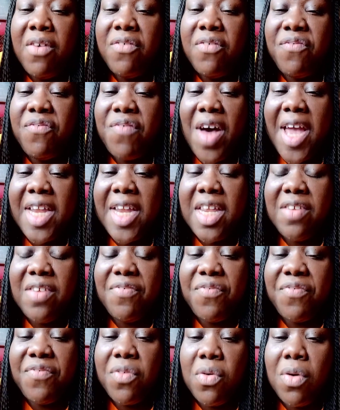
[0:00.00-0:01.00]
fighting
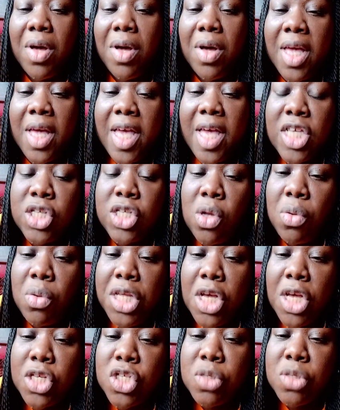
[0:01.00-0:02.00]
for is
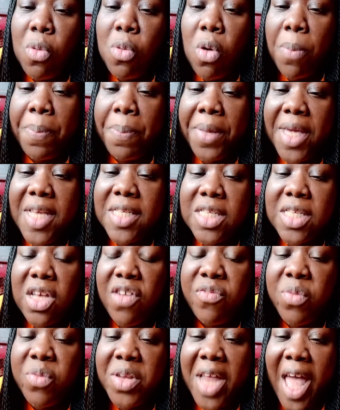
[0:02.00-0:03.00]
only a small piece
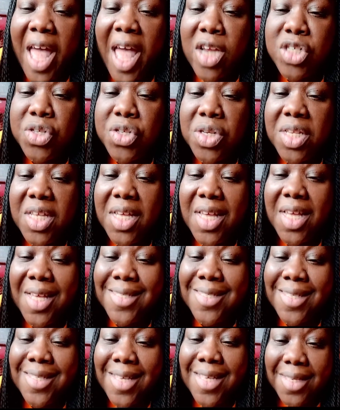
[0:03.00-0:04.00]
of what actually
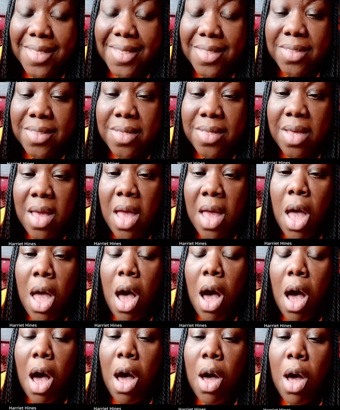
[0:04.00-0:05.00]
exists.
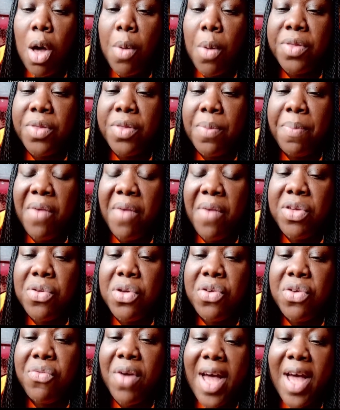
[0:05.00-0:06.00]
The
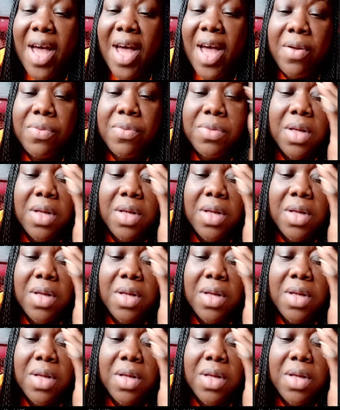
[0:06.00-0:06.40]
burial ground